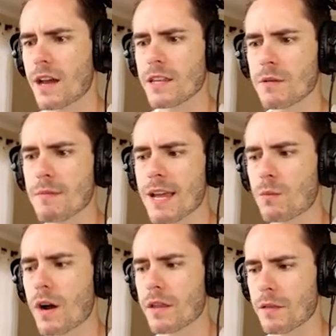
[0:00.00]
I think we
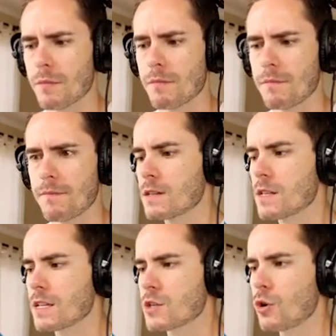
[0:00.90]
made one of them.
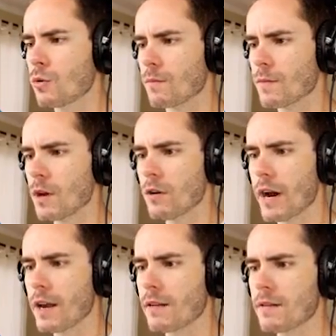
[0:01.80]
So that's cool.
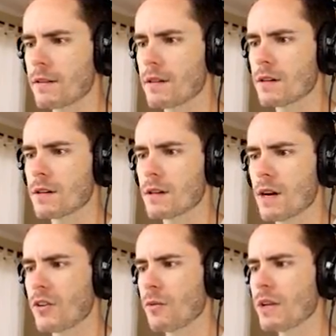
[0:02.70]
Alright.
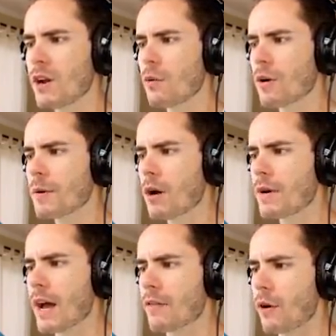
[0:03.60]
I don't really know where I'm
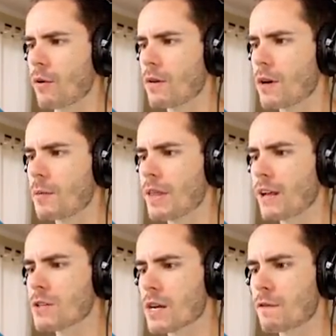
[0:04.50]
going now though. But
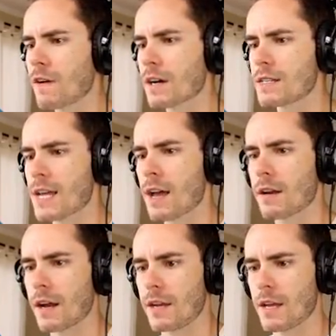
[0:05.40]
that looks like a fucking
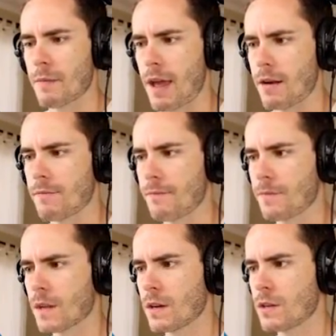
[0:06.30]
town down here, man.
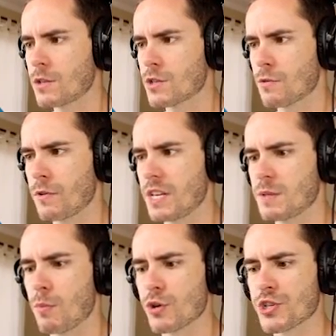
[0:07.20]
Just through
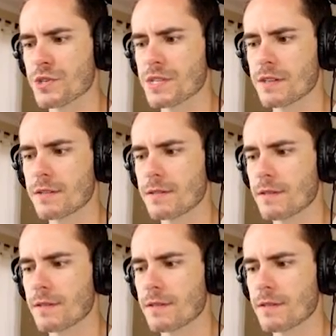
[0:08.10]
these bushes.